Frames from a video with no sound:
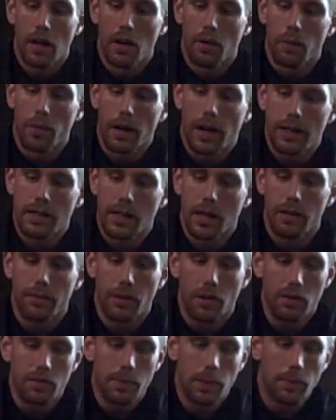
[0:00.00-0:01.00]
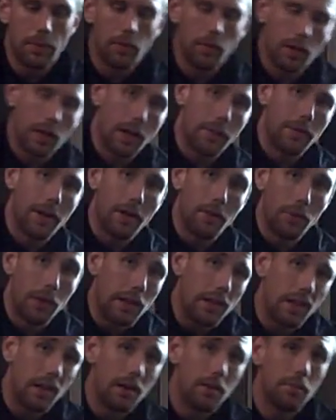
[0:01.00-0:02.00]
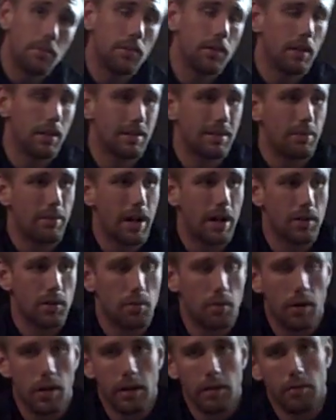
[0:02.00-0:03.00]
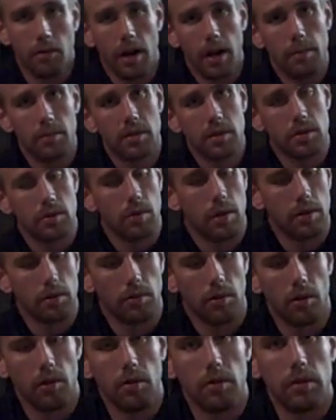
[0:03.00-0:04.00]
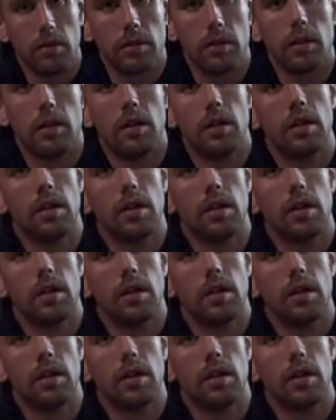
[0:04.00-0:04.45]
What I tell most people when I'm not with them is about 20 reps, 20 rolls